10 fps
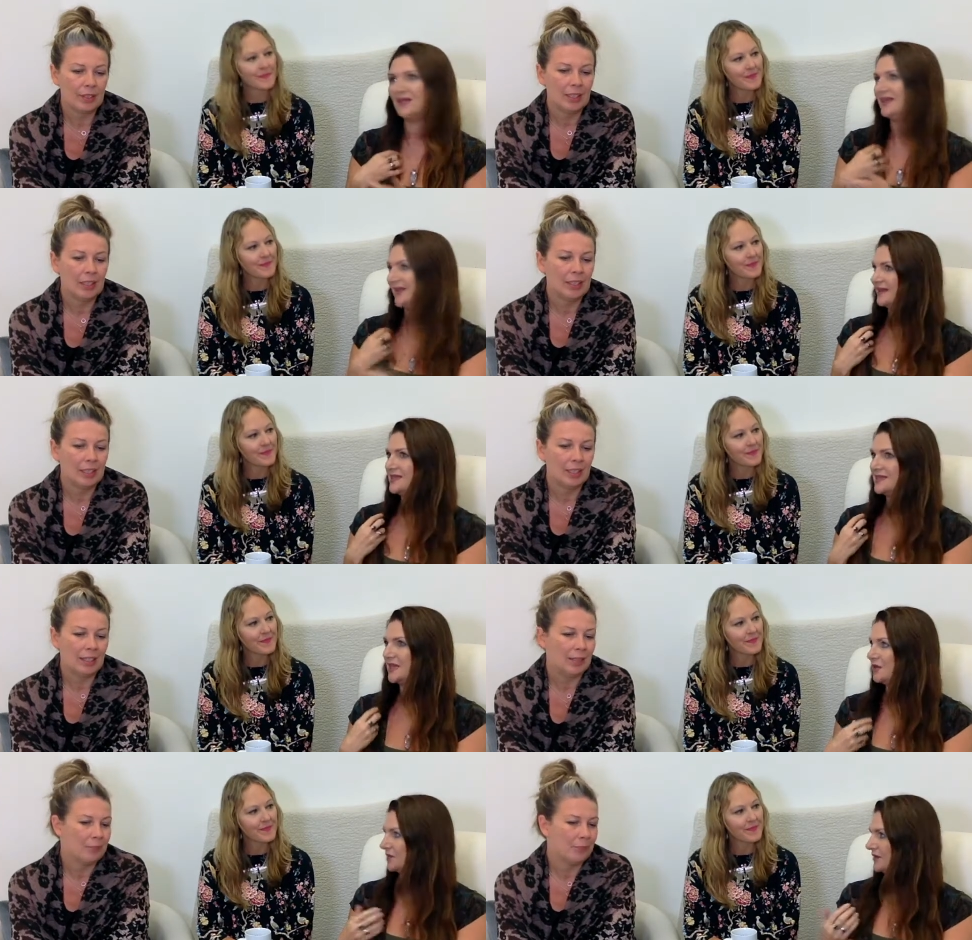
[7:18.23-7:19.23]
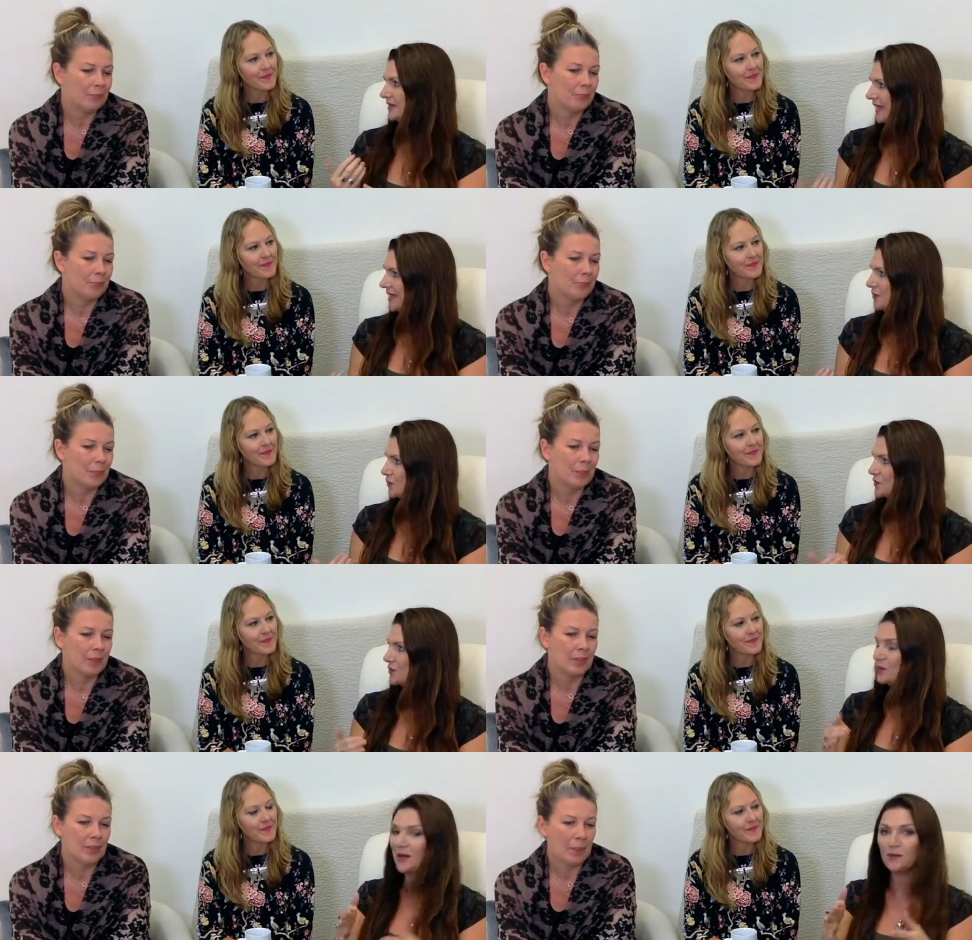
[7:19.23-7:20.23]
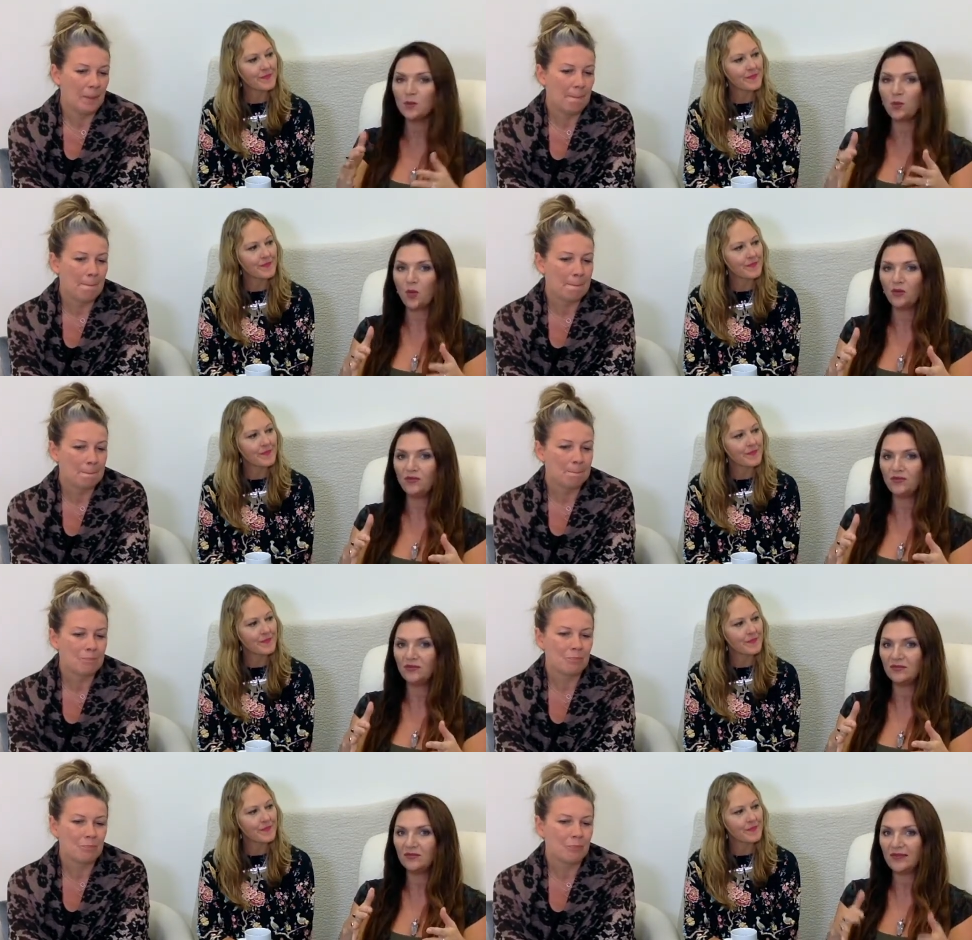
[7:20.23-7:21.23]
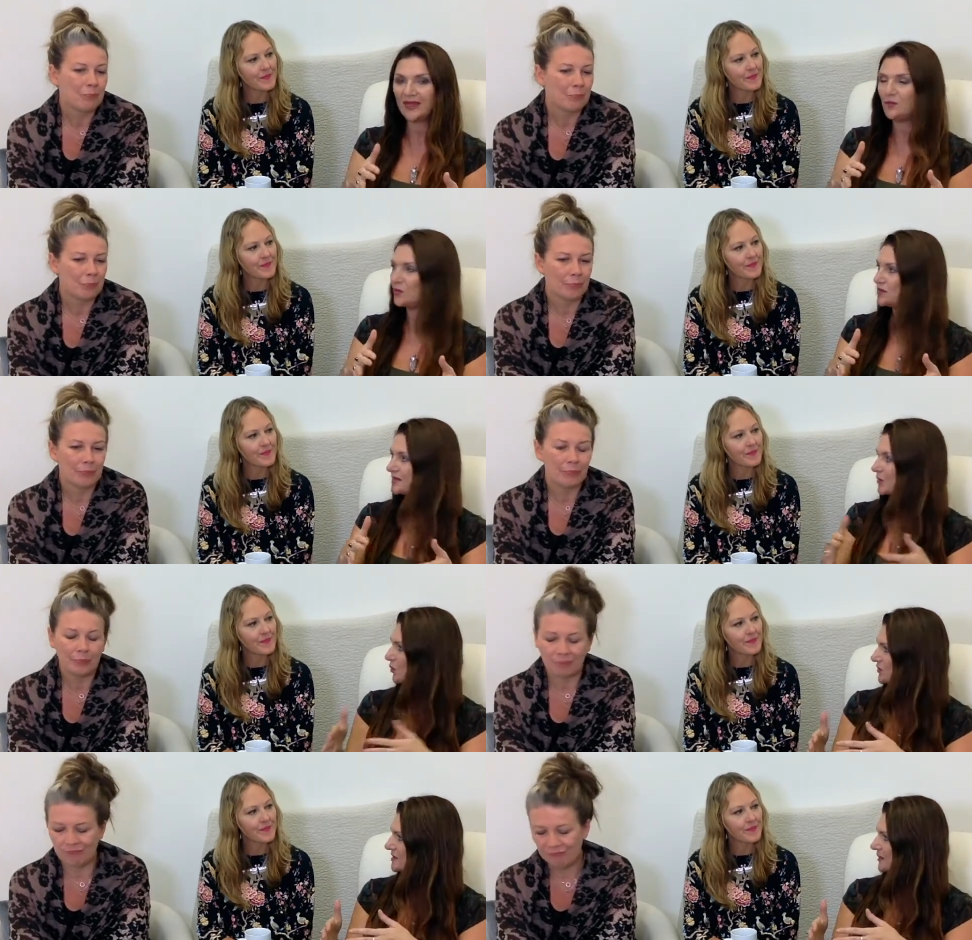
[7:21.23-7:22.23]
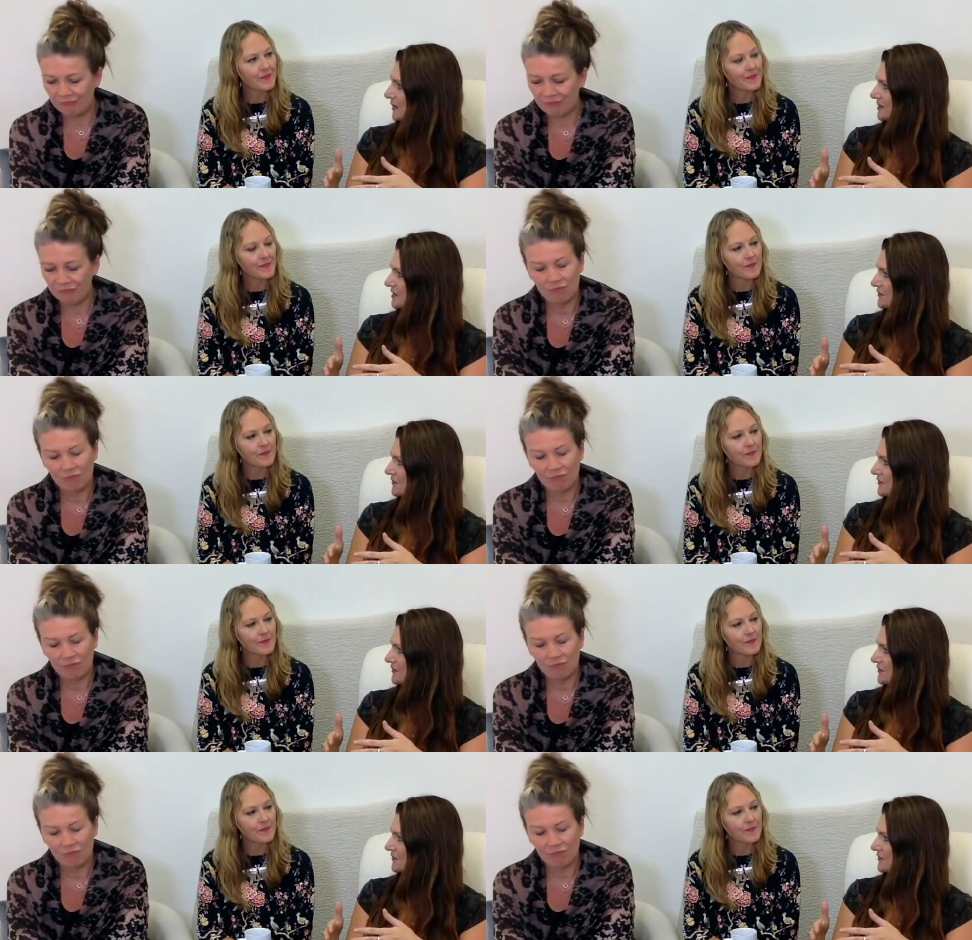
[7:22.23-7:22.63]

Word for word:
Speaker 1: yeah, this thing of labels, but people want labels. They want to be able to mm.